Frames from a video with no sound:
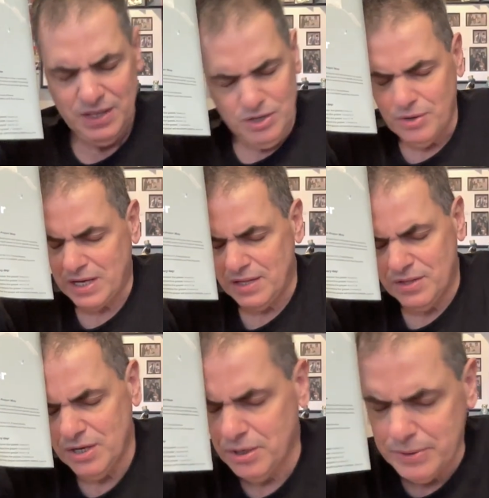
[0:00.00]
You can
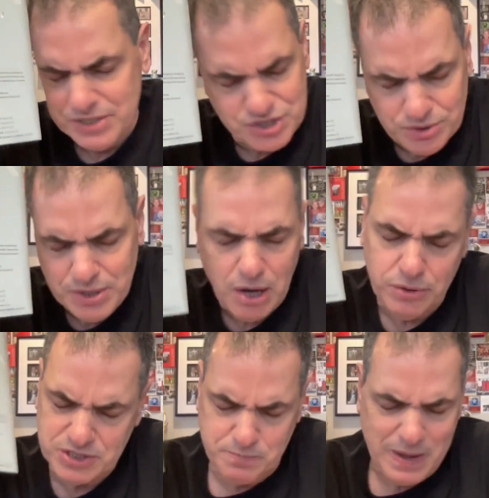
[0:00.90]
do as you
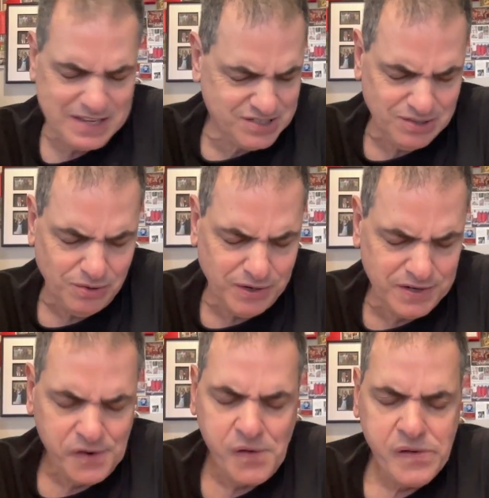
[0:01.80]
know is best,
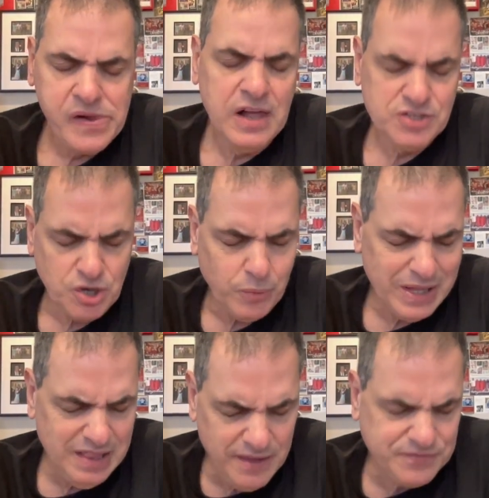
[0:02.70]
Lord. So
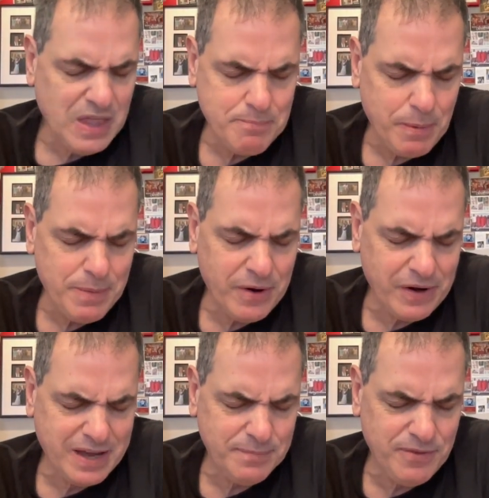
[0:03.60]
we lift up
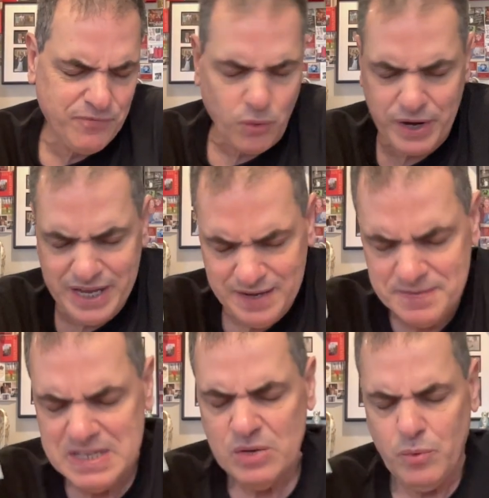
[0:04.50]
America before you.
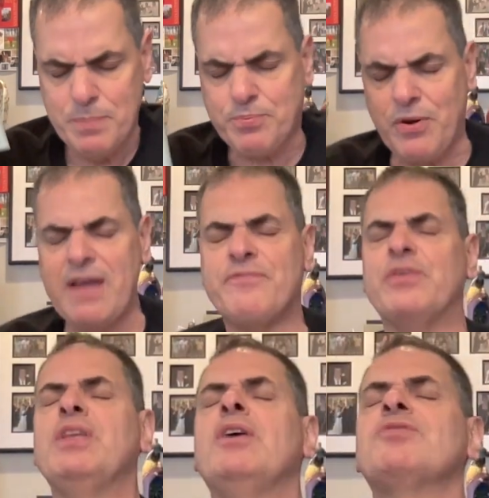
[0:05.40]
We pray
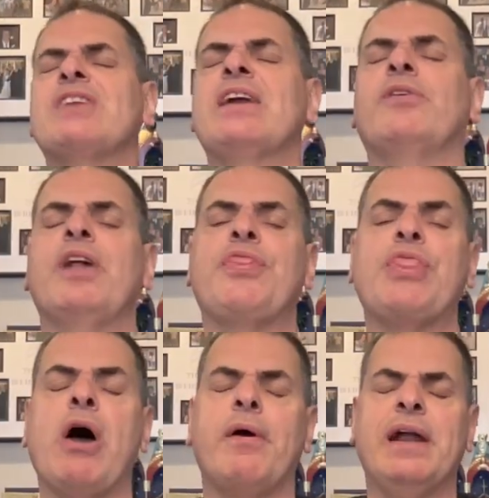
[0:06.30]
for those that are in
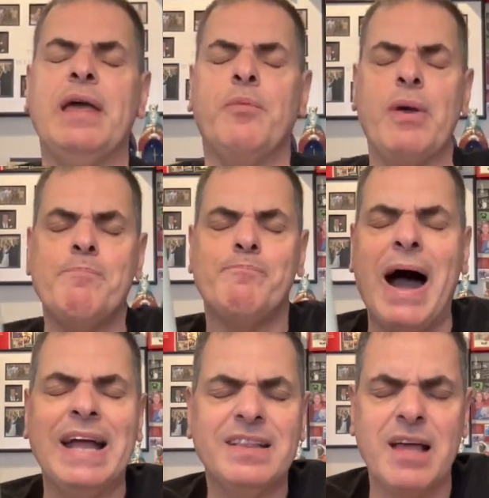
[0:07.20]
authority. We
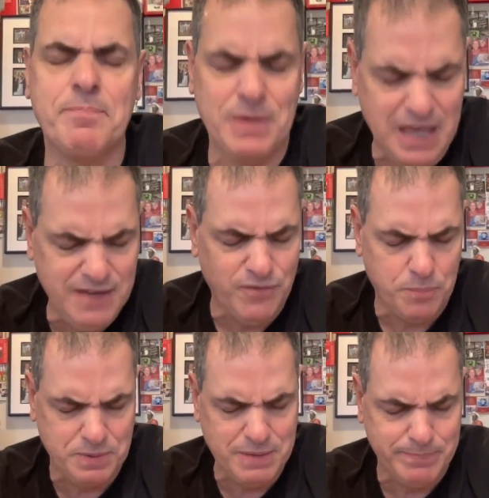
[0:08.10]
bind up
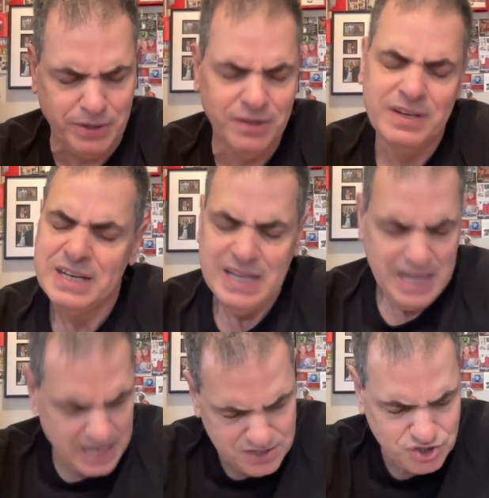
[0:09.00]
evil people
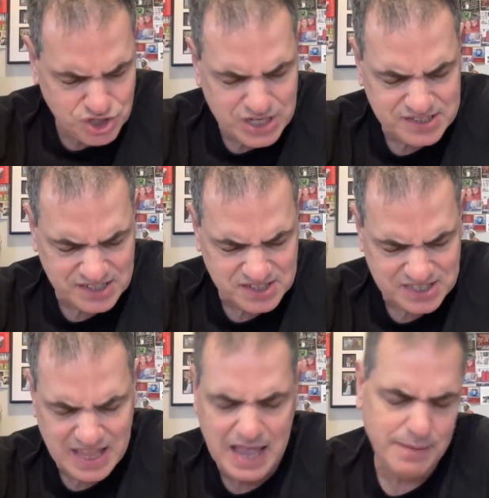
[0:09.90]
in
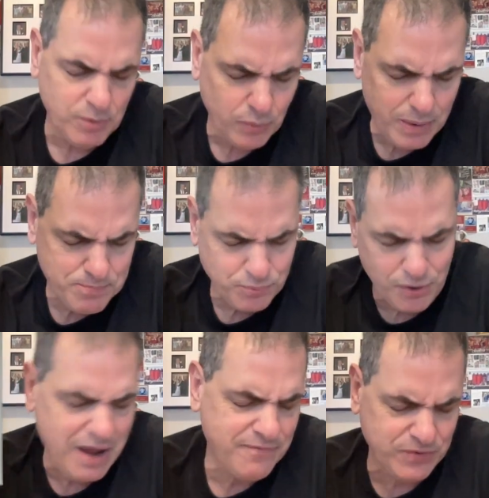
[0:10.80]
Jesus' name. And we
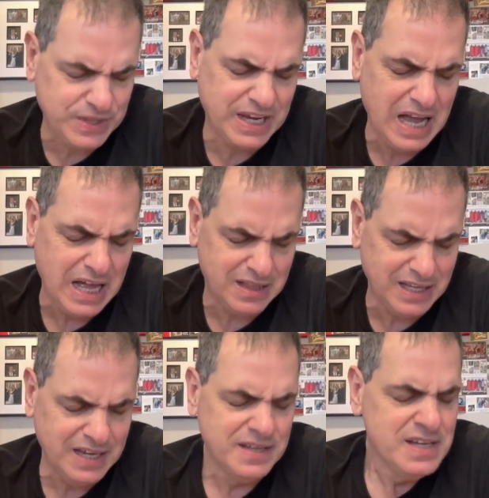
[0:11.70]
pray for the
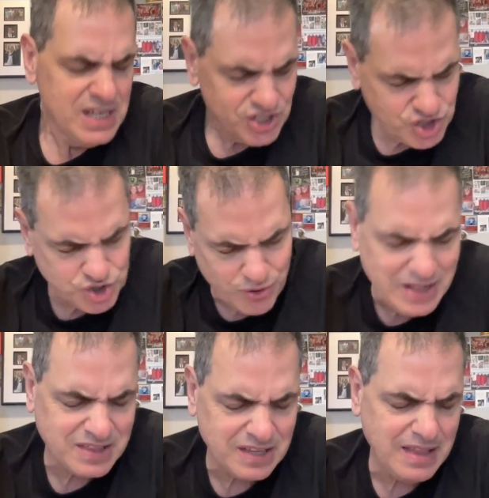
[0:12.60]
godly.
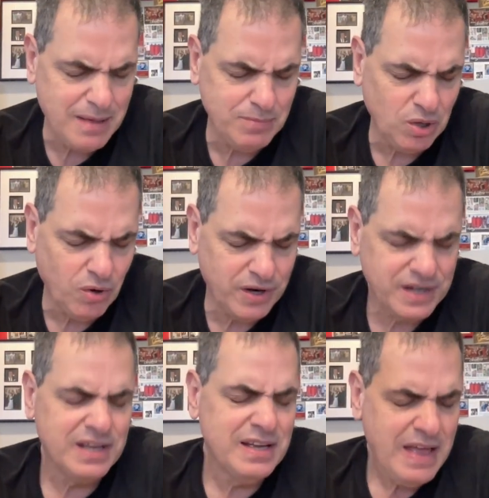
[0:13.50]
Strengthen them, Lord.